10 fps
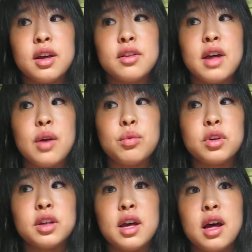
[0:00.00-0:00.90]
that
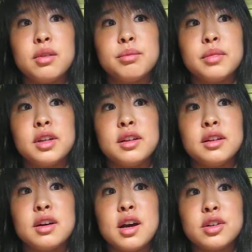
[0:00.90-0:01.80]
really helped
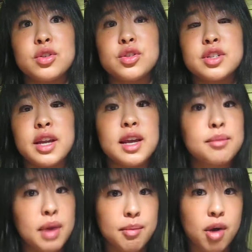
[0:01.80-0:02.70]
me
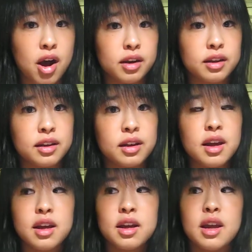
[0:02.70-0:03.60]
understand my body
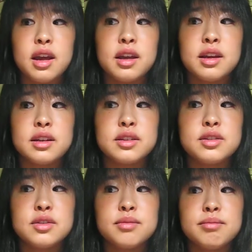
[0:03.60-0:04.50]

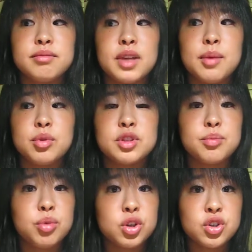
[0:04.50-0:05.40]
and be able to
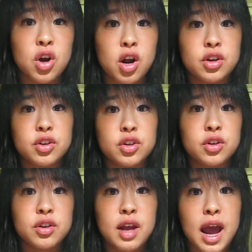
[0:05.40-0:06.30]
push harder
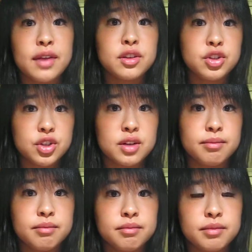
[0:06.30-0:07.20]
at the
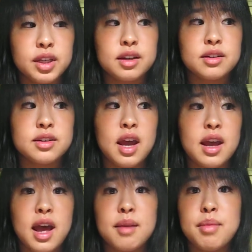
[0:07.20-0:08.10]
gym because I
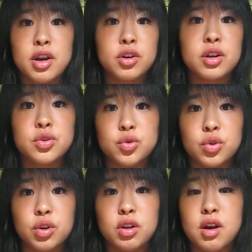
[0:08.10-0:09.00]
had better
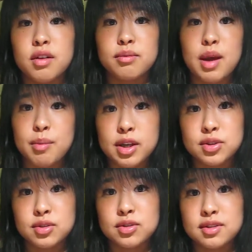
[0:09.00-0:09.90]
control of my
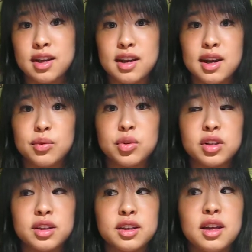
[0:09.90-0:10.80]
muscles, and I
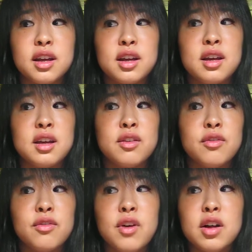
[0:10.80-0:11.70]
really
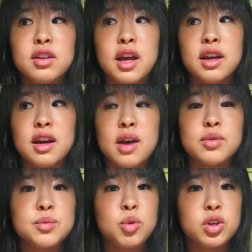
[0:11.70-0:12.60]
felt like I
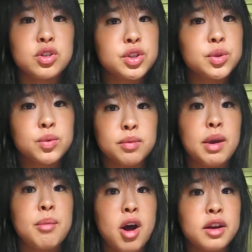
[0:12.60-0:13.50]
was more in tune with
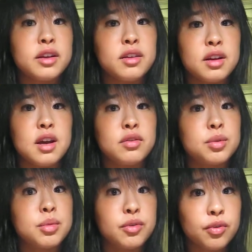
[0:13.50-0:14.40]
my body than ever
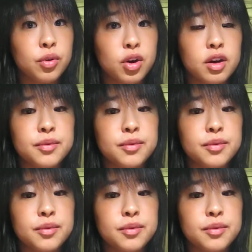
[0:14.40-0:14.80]
before.